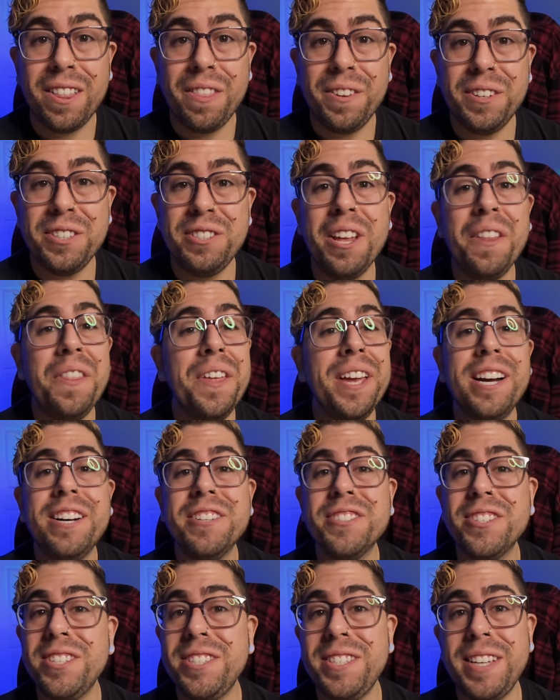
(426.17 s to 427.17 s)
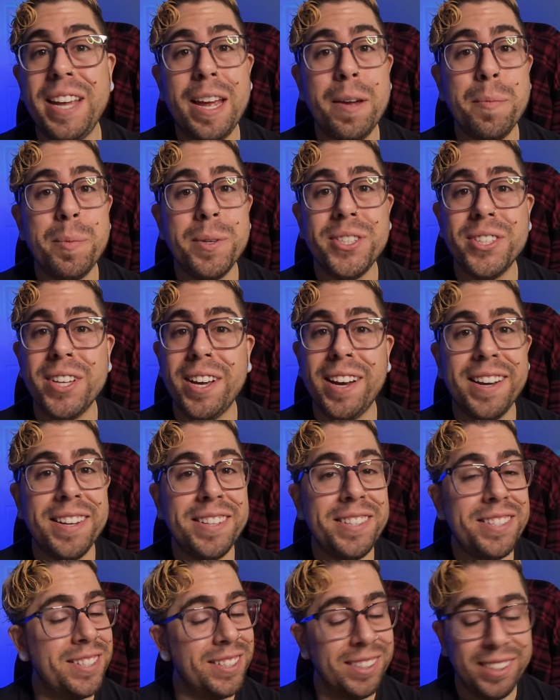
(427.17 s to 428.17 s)
There's nothing else to say
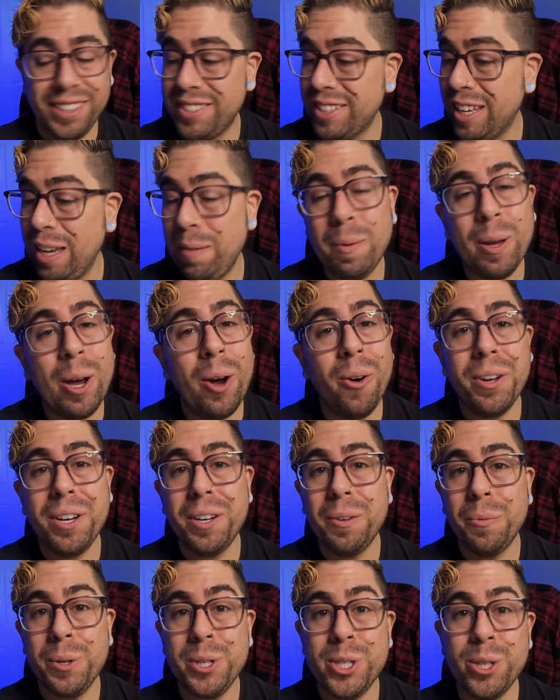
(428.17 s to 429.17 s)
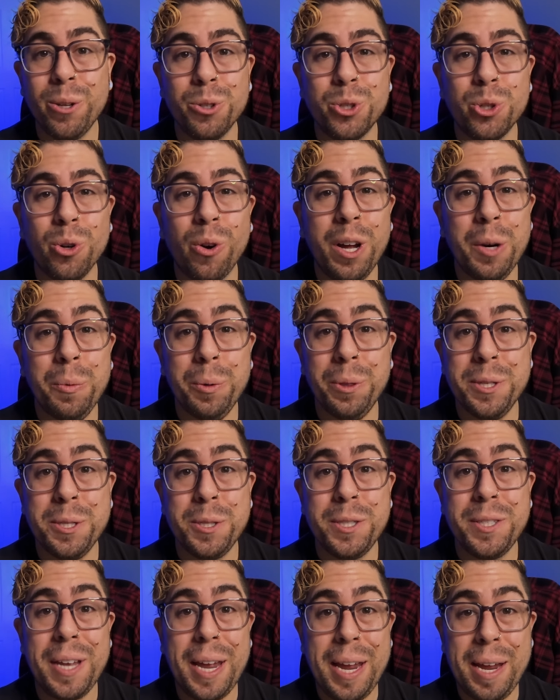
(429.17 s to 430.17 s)
besides let's keep going. We're still drawing with the
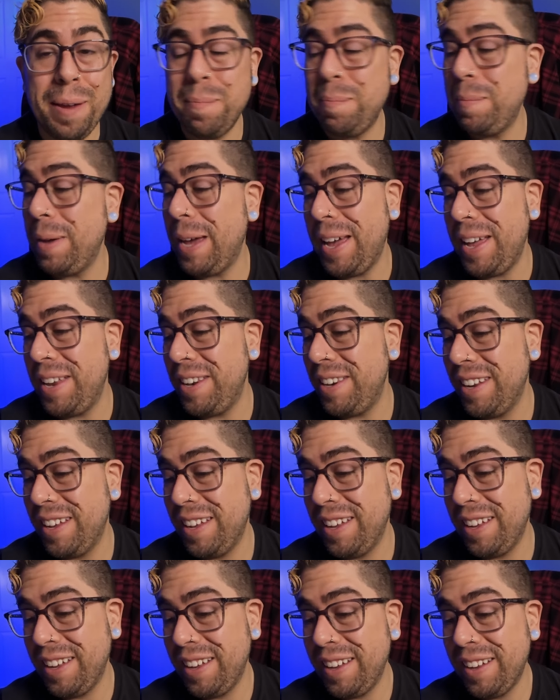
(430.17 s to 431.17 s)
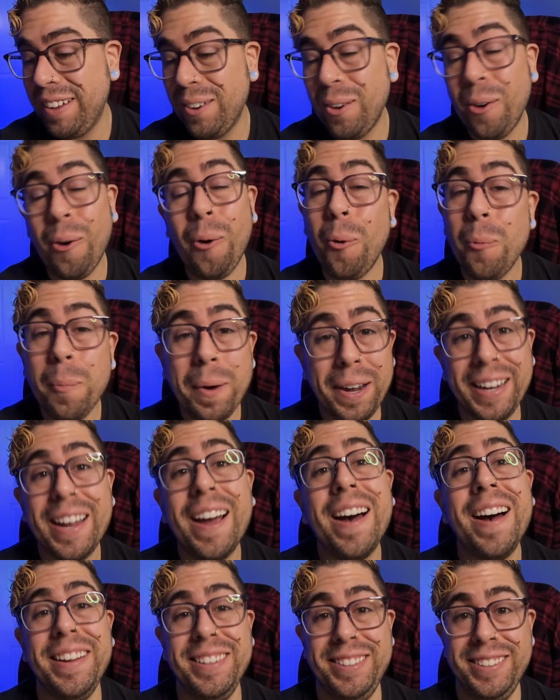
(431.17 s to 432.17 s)
same pen. Oh my
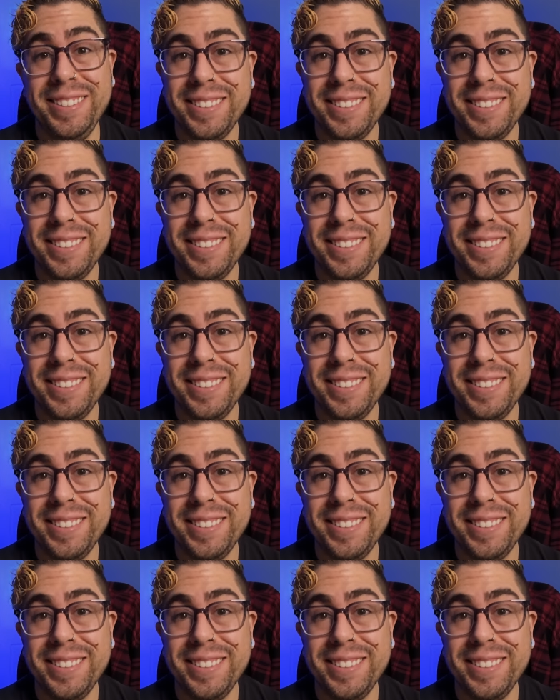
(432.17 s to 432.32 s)
god.